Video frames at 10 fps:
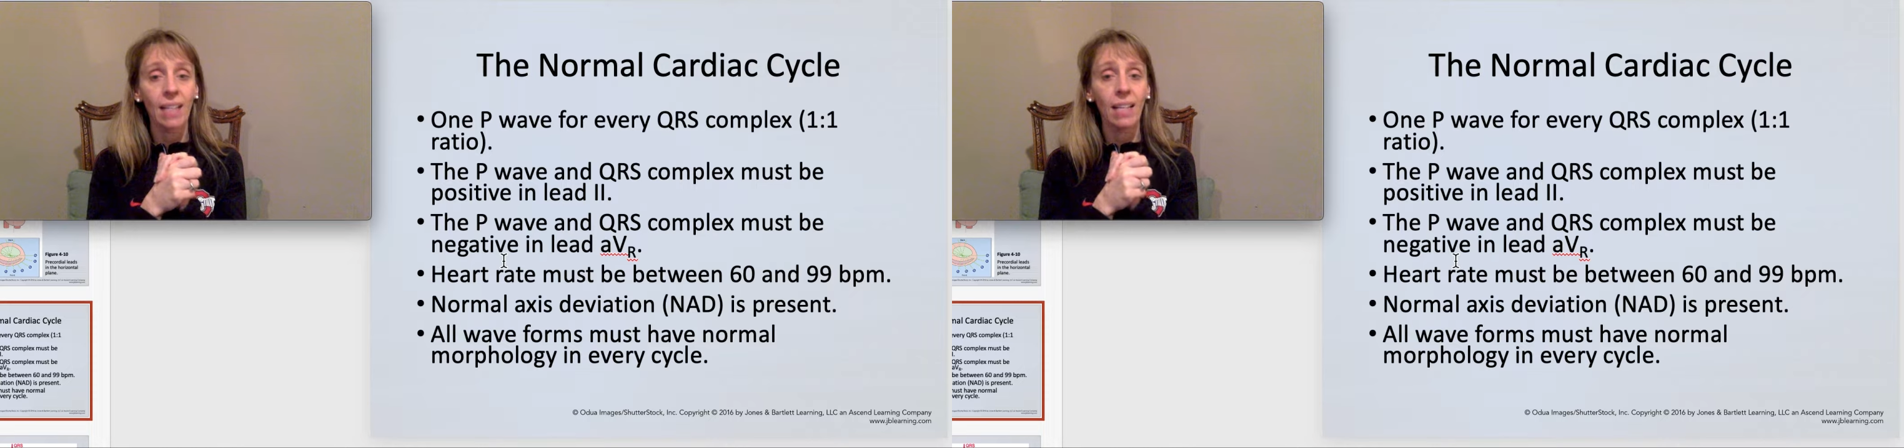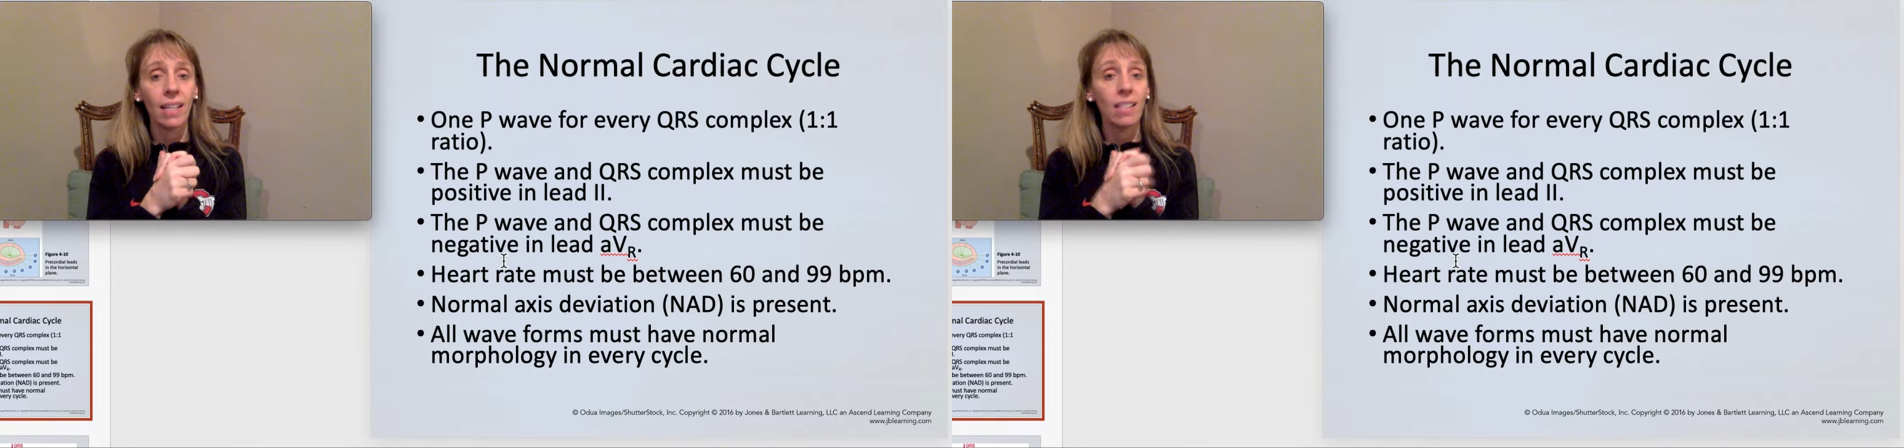
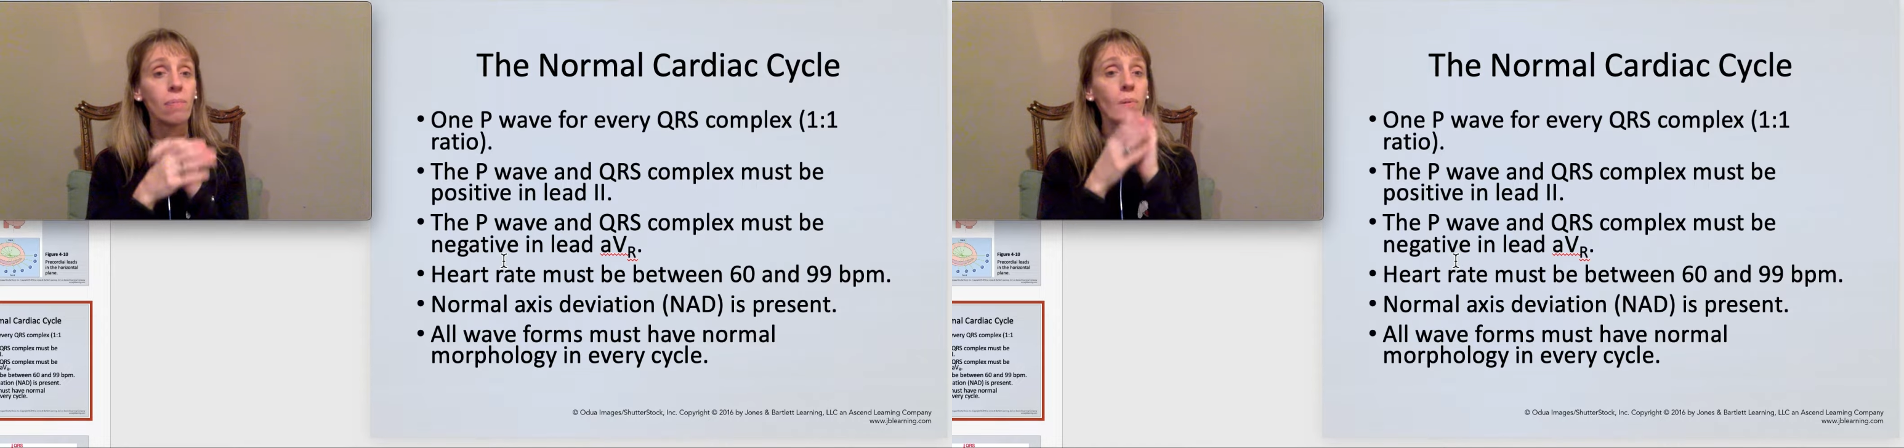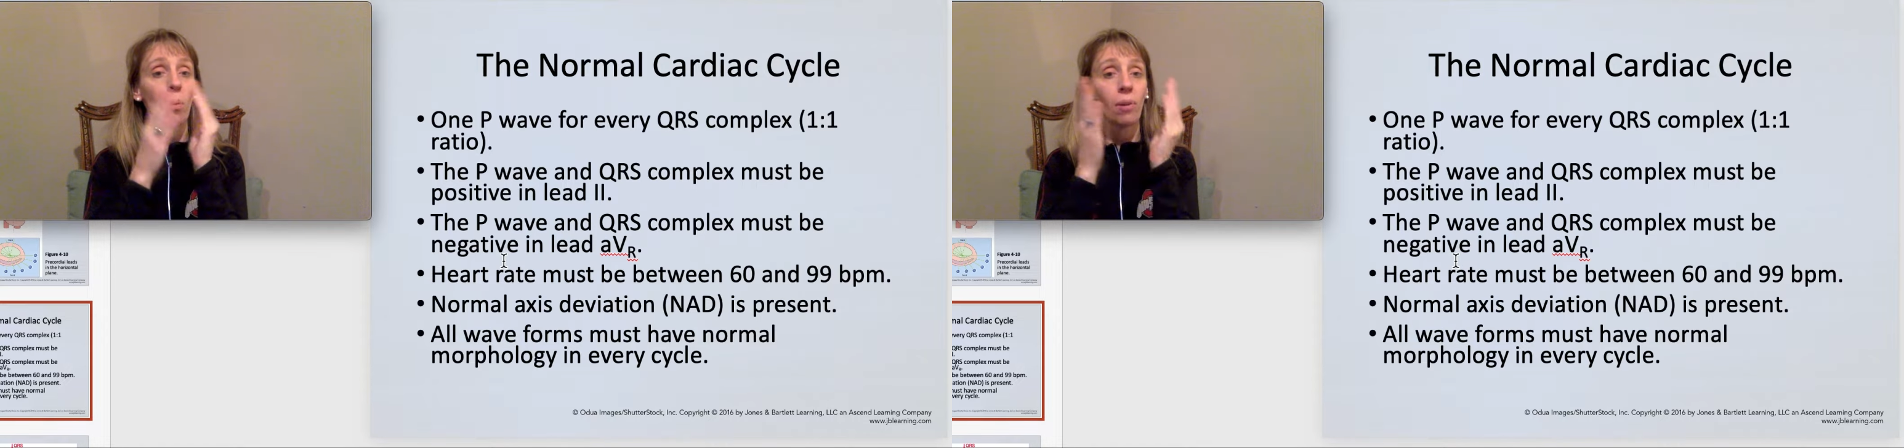It needs to be
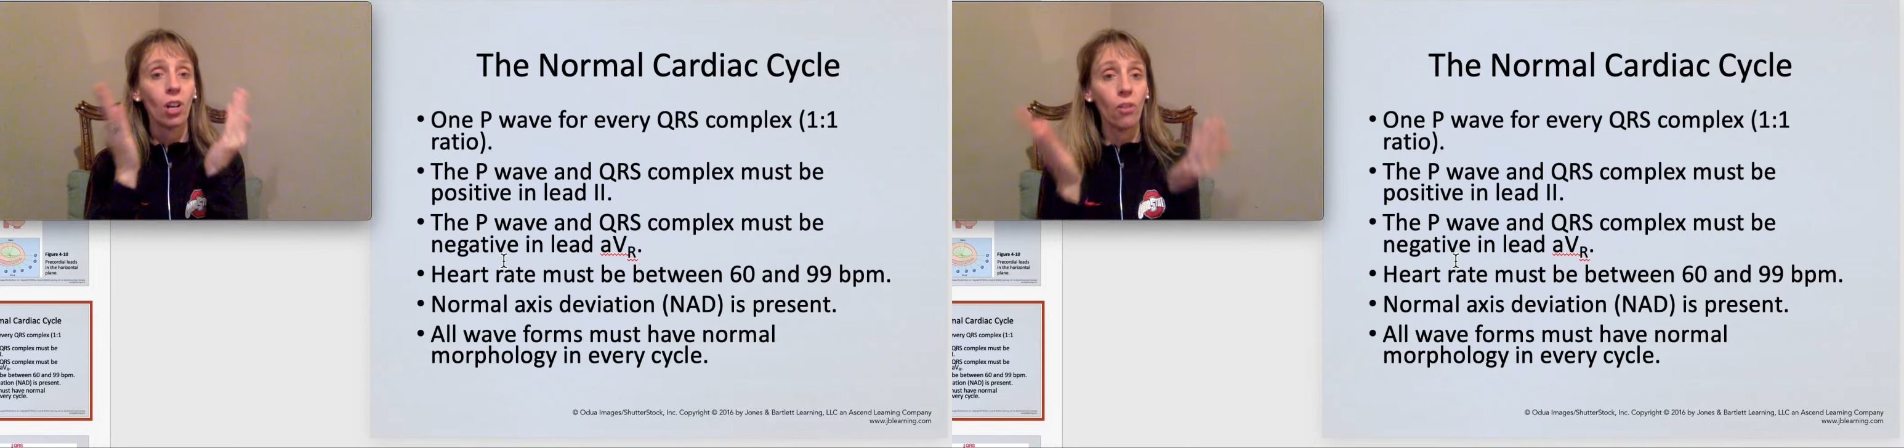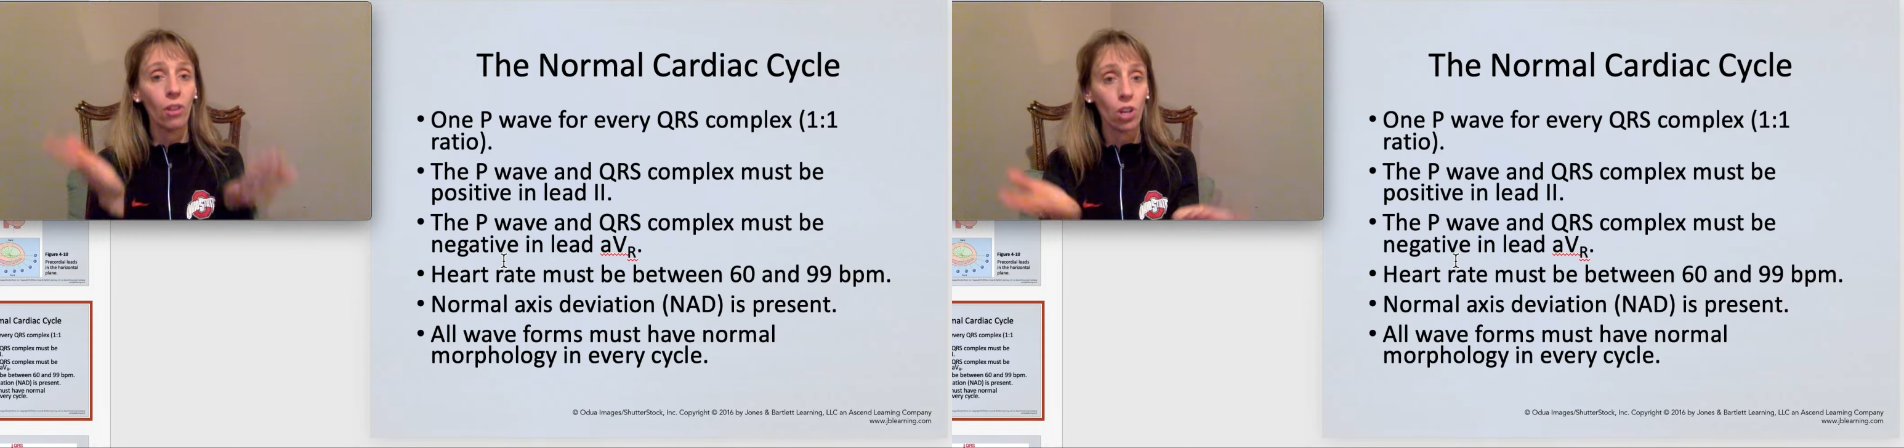what we
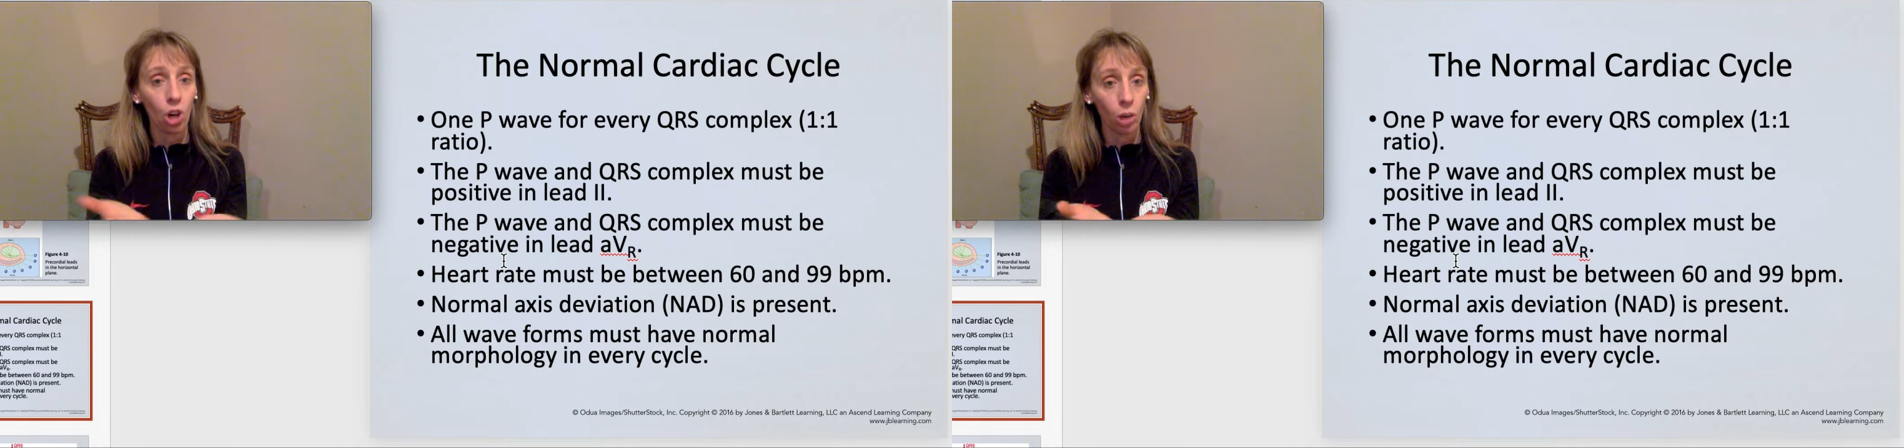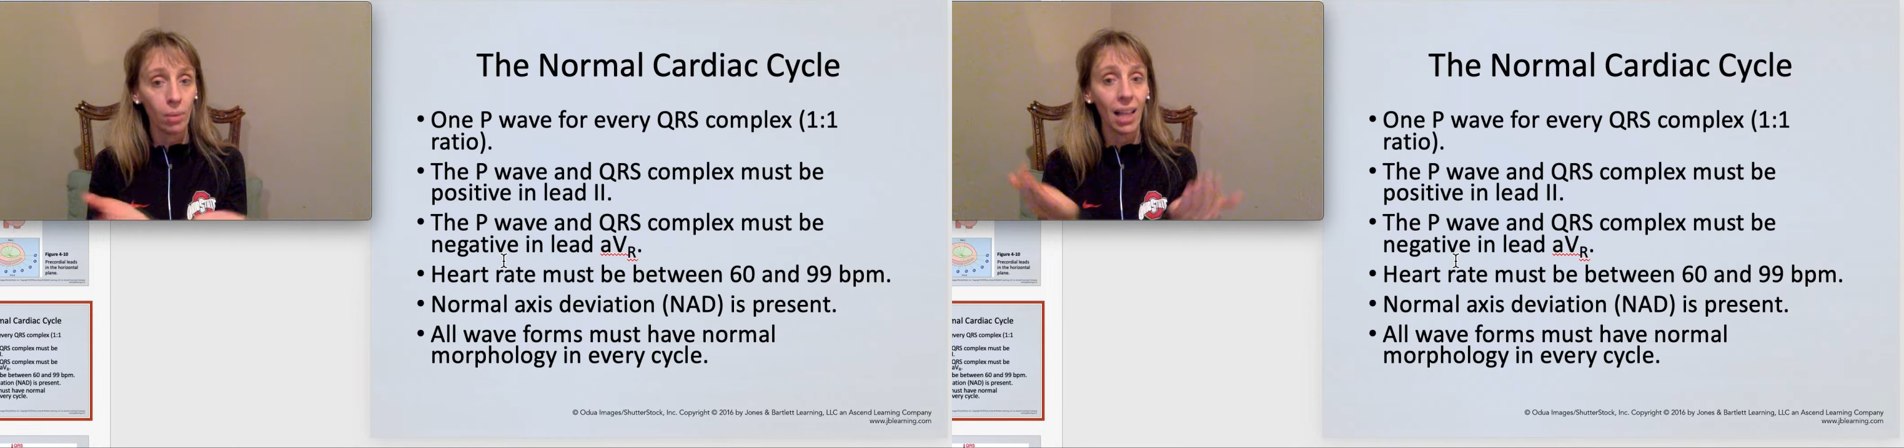call the normal